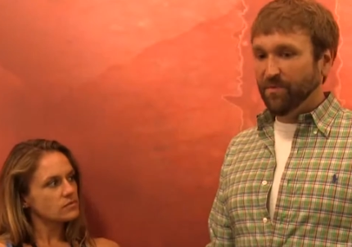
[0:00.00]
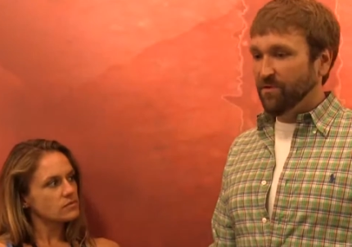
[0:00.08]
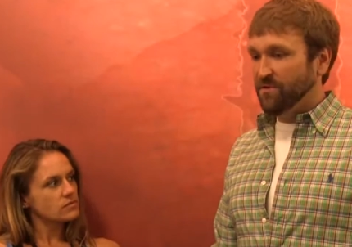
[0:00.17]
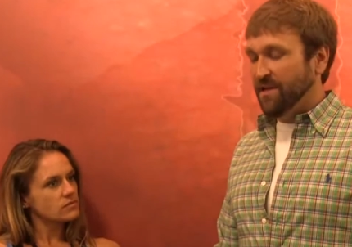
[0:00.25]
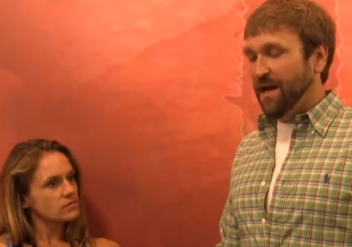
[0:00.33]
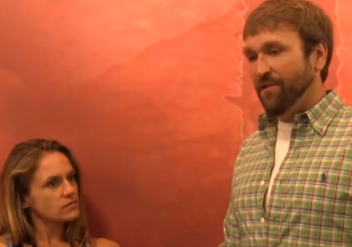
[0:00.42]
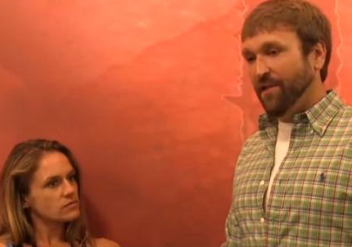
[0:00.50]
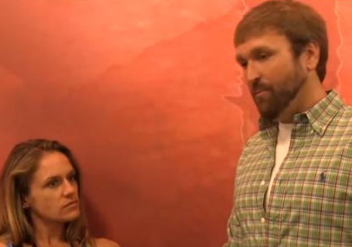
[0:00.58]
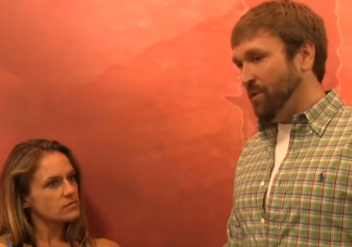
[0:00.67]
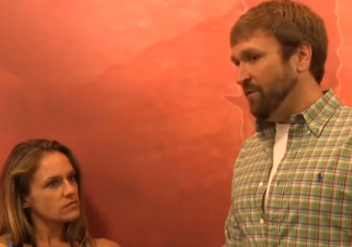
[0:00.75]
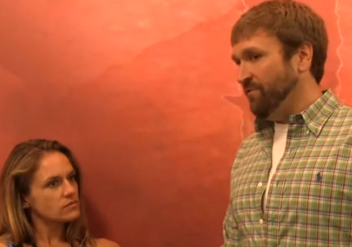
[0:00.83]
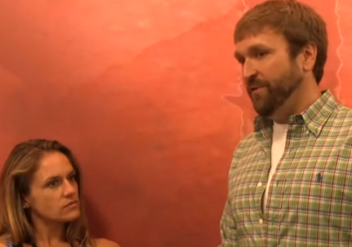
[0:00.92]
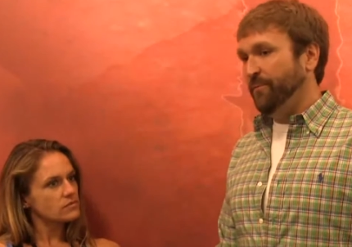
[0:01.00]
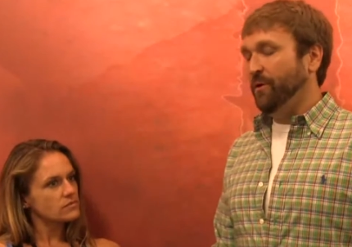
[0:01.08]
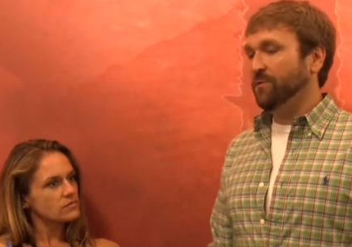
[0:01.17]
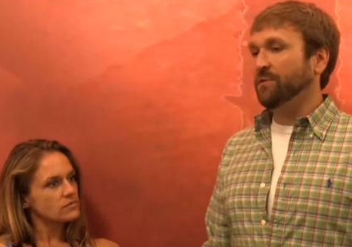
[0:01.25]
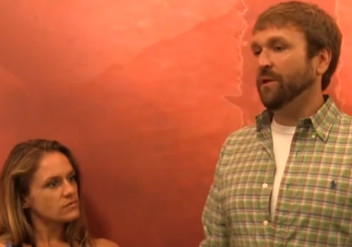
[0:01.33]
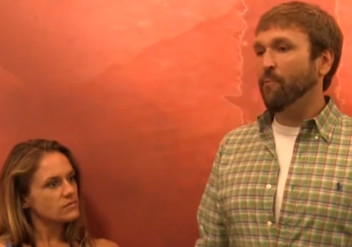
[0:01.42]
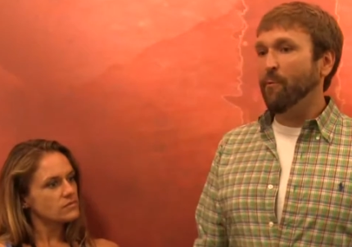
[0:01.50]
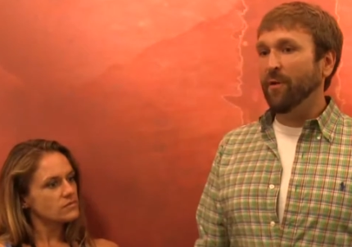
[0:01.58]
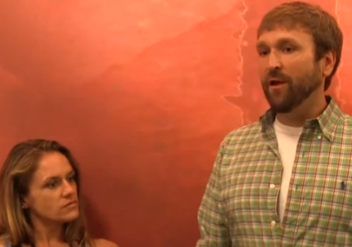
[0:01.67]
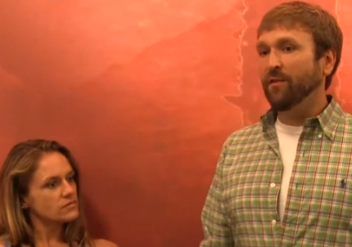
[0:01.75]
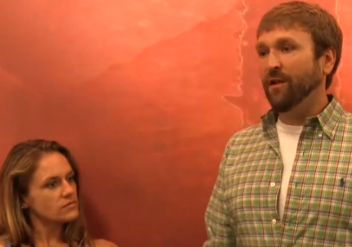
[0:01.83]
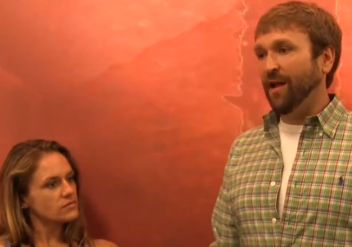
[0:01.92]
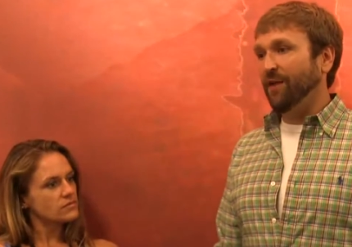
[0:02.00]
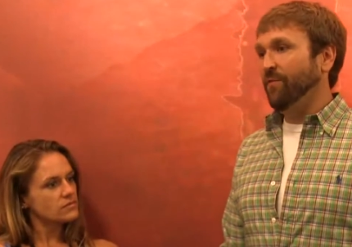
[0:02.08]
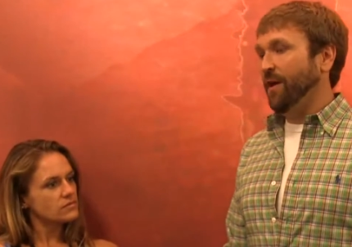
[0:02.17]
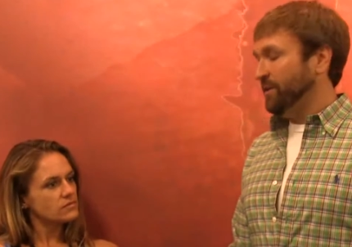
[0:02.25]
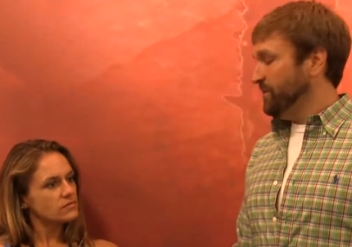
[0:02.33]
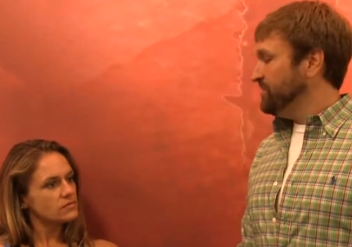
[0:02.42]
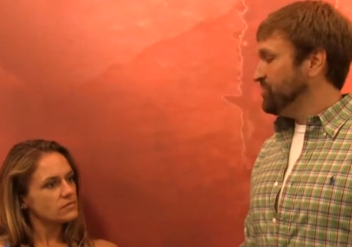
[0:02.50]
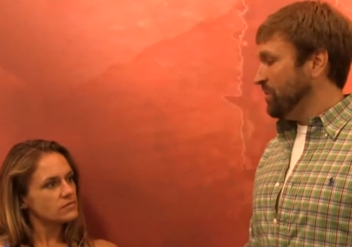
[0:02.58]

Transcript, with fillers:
Speaker 1: there's not that many females in MMA that have that